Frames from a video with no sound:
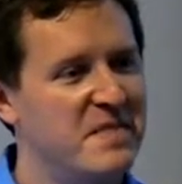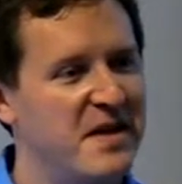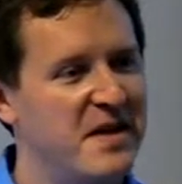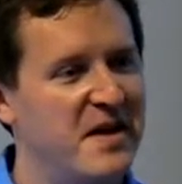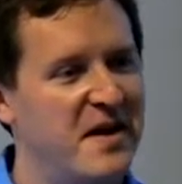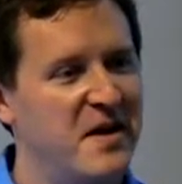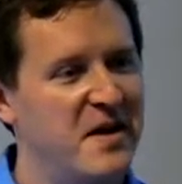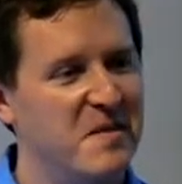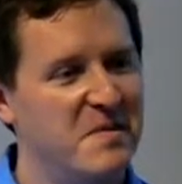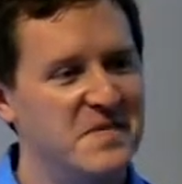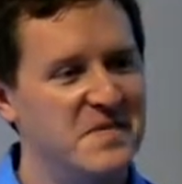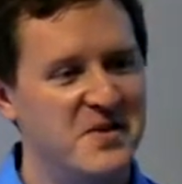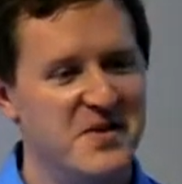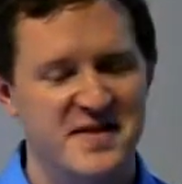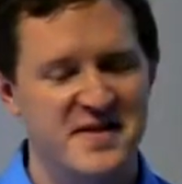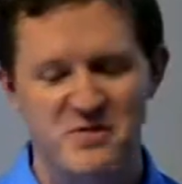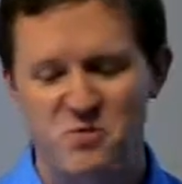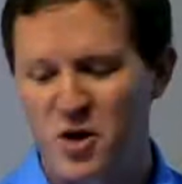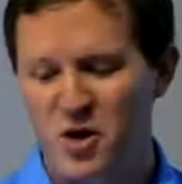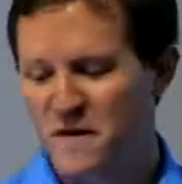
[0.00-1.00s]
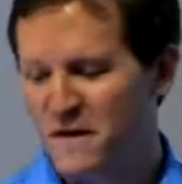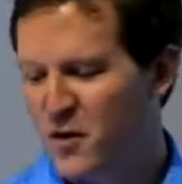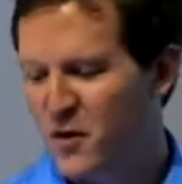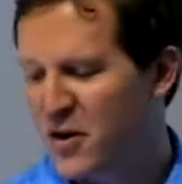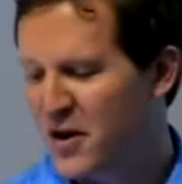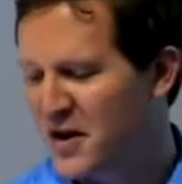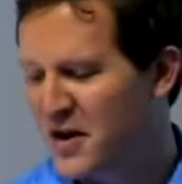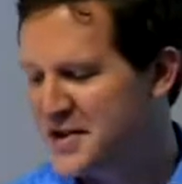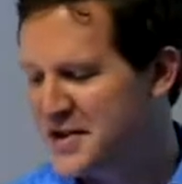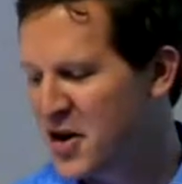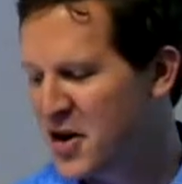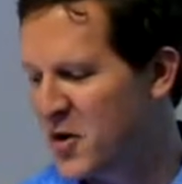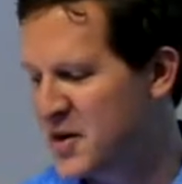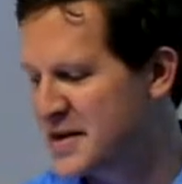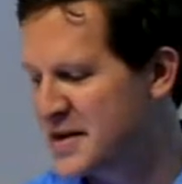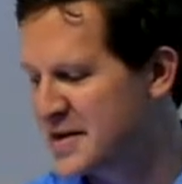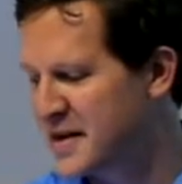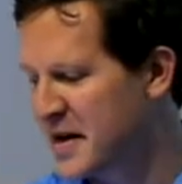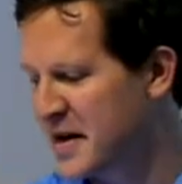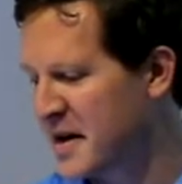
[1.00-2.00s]
Um, so this is wonderful. And also,
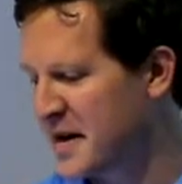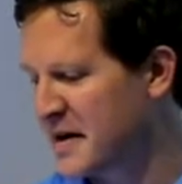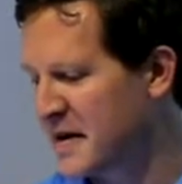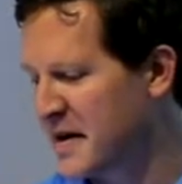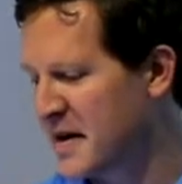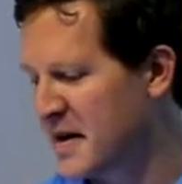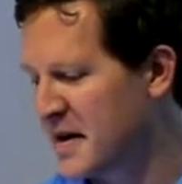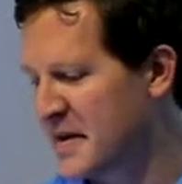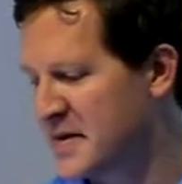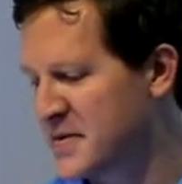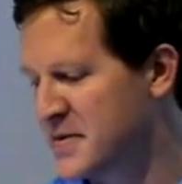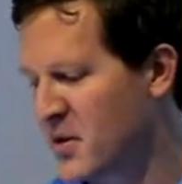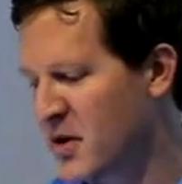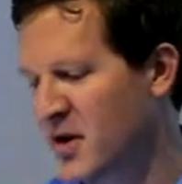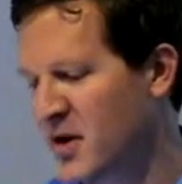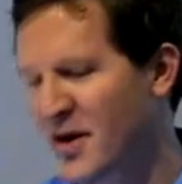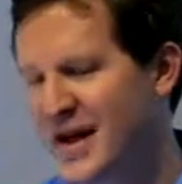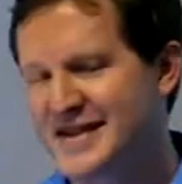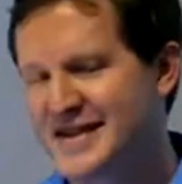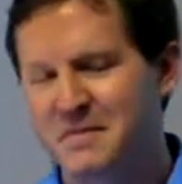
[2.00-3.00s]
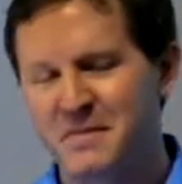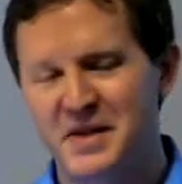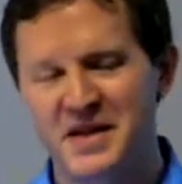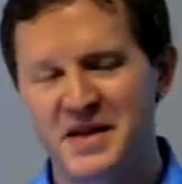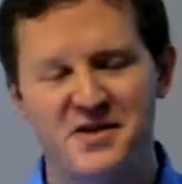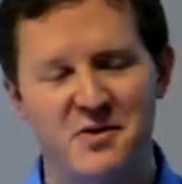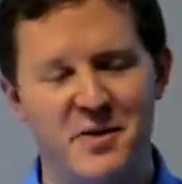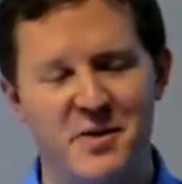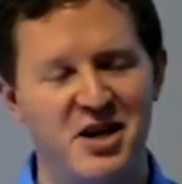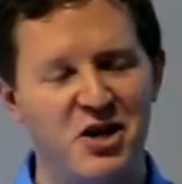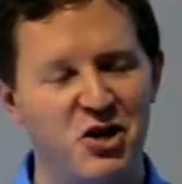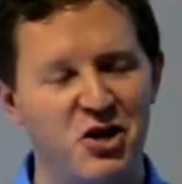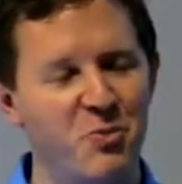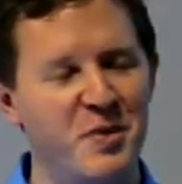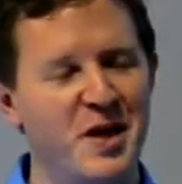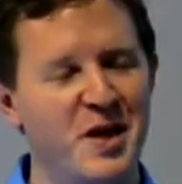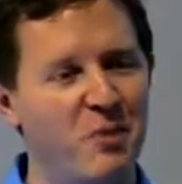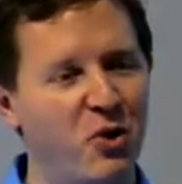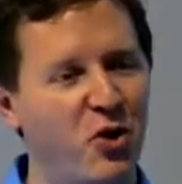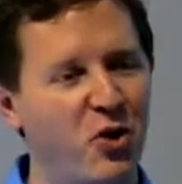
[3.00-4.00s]
it's, uh, it's really great to meet so many new
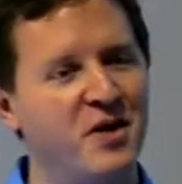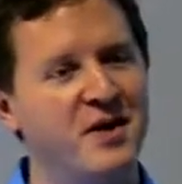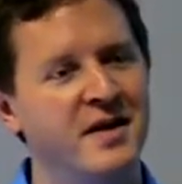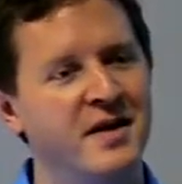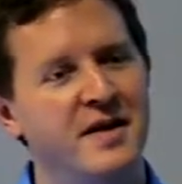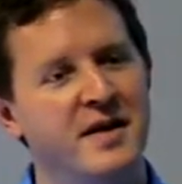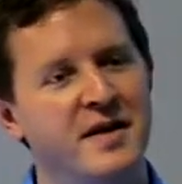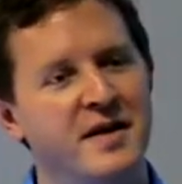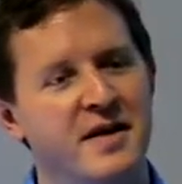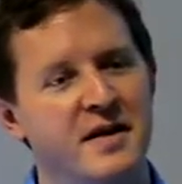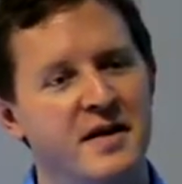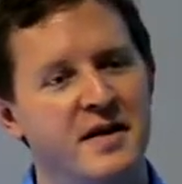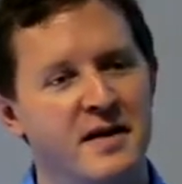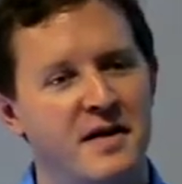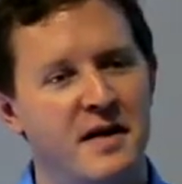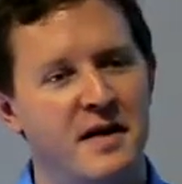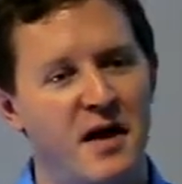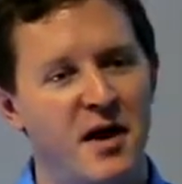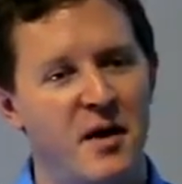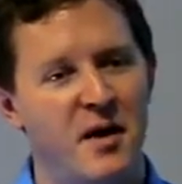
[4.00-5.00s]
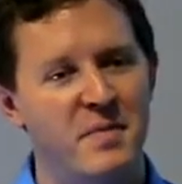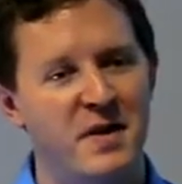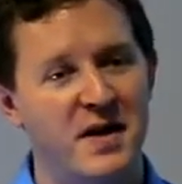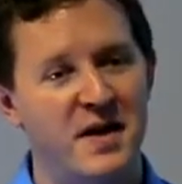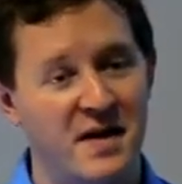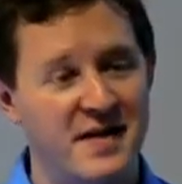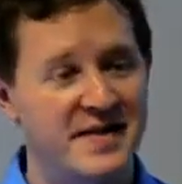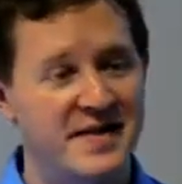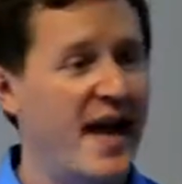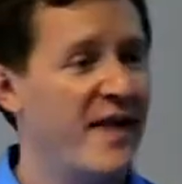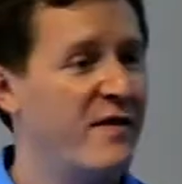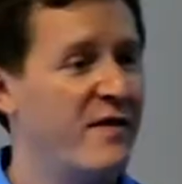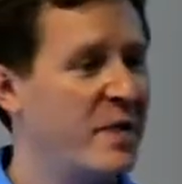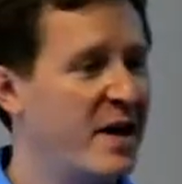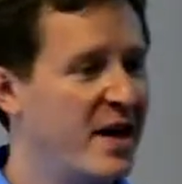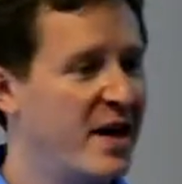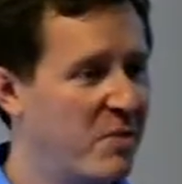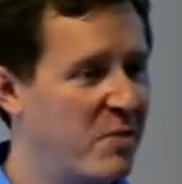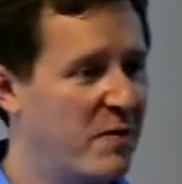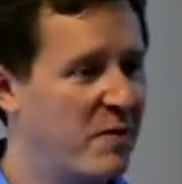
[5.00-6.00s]
people um, because I haven't
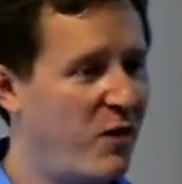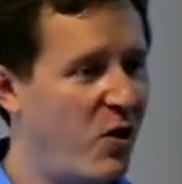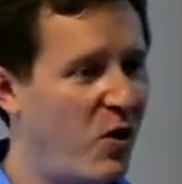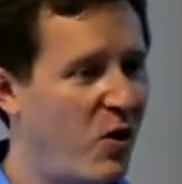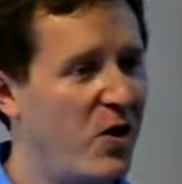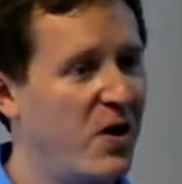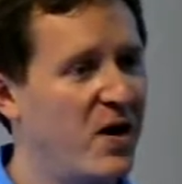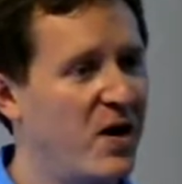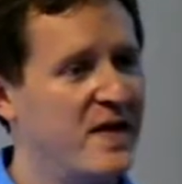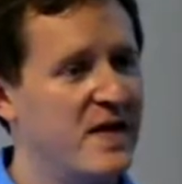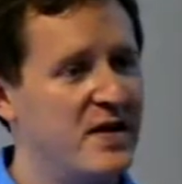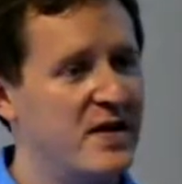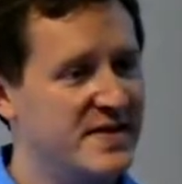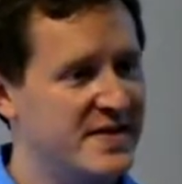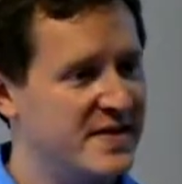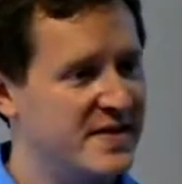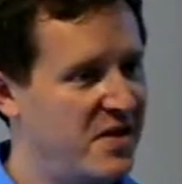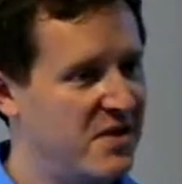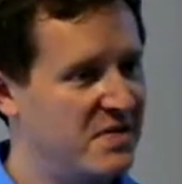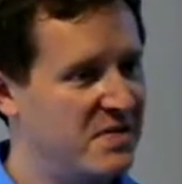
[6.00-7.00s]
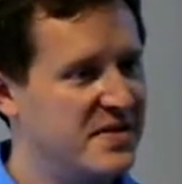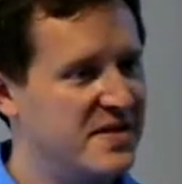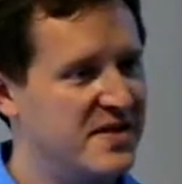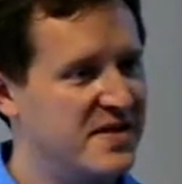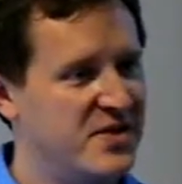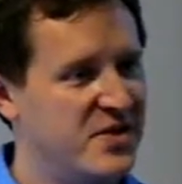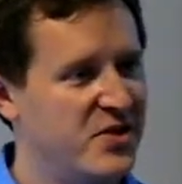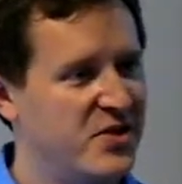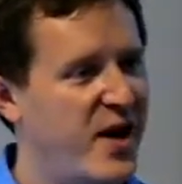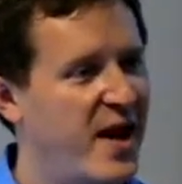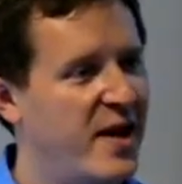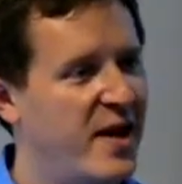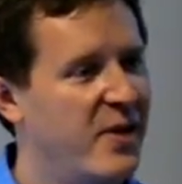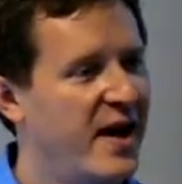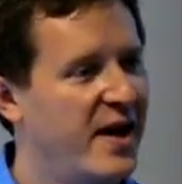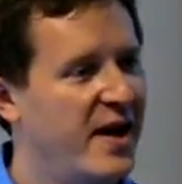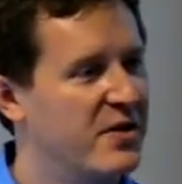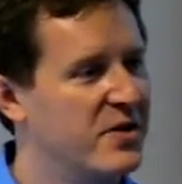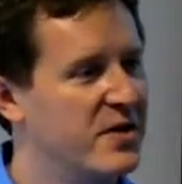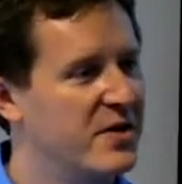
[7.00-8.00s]
been here before and there's you know, such a great
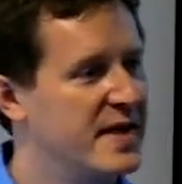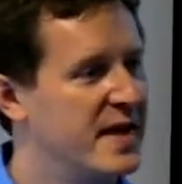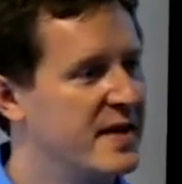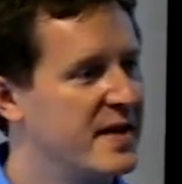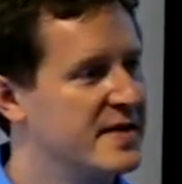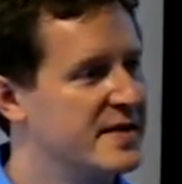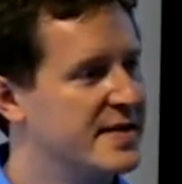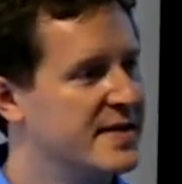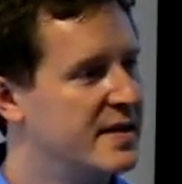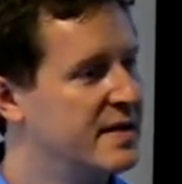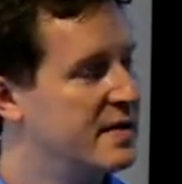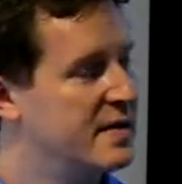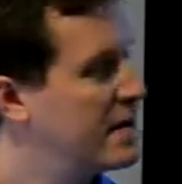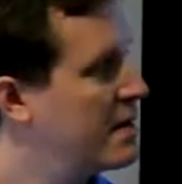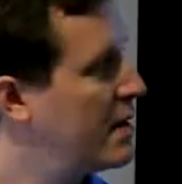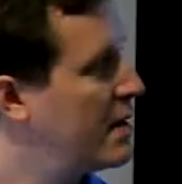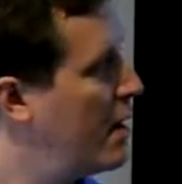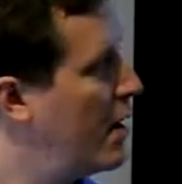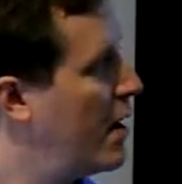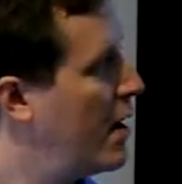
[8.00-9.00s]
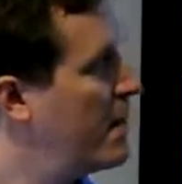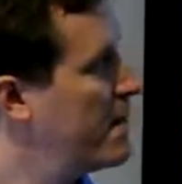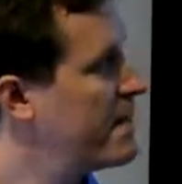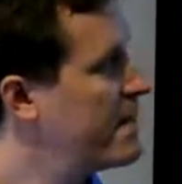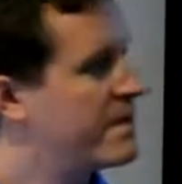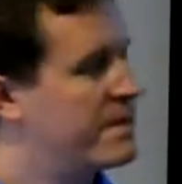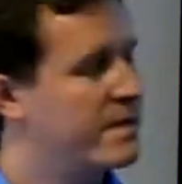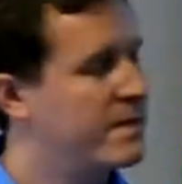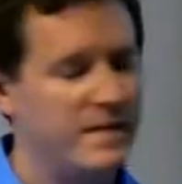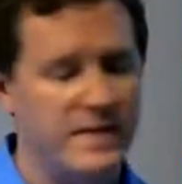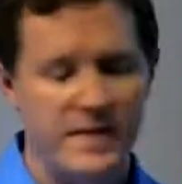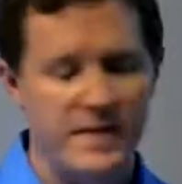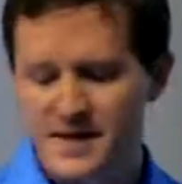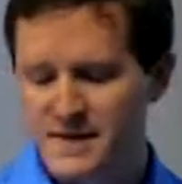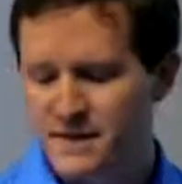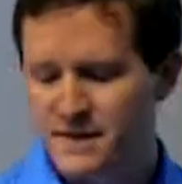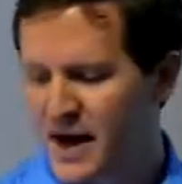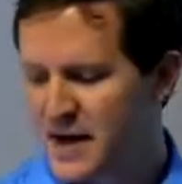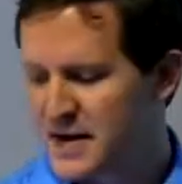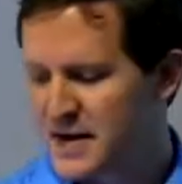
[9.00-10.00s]
regular attendance at um,
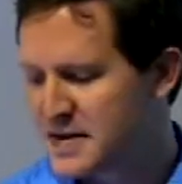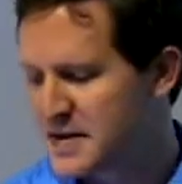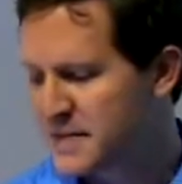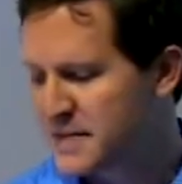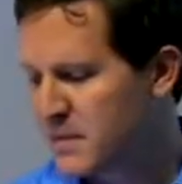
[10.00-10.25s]
this event.